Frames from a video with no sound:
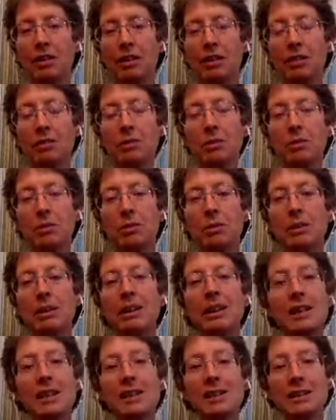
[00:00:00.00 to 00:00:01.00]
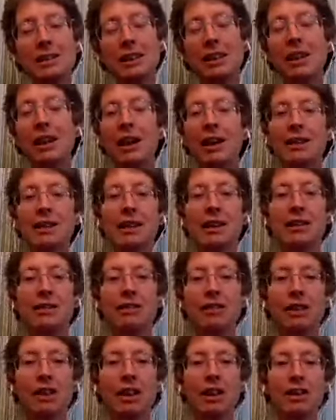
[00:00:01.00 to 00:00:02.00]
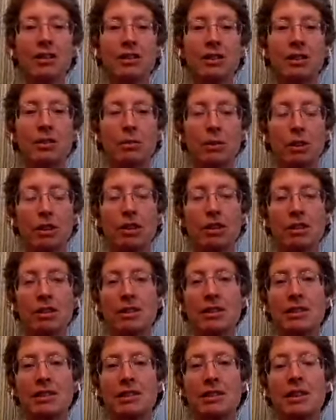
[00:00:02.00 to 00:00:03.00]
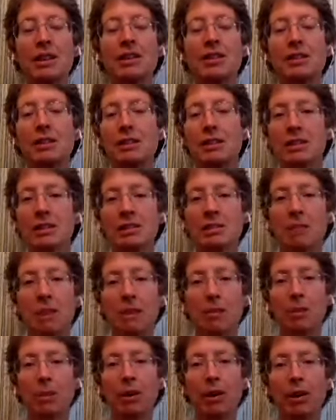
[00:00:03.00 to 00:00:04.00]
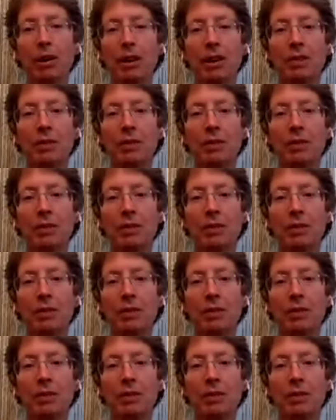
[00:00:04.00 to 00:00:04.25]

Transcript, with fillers: it would release the identification with the sensations in my body,